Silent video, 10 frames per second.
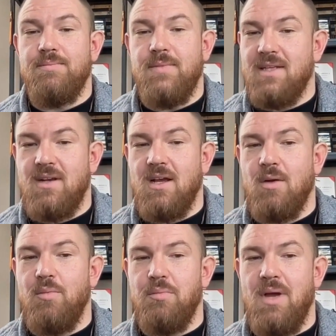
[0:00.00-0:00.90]
That's not
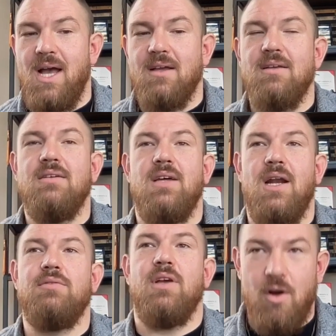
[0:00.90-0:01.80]
coming back. And
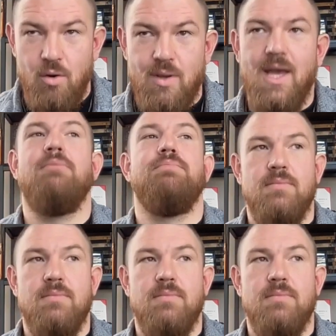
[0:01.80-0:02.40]
I was like, okay.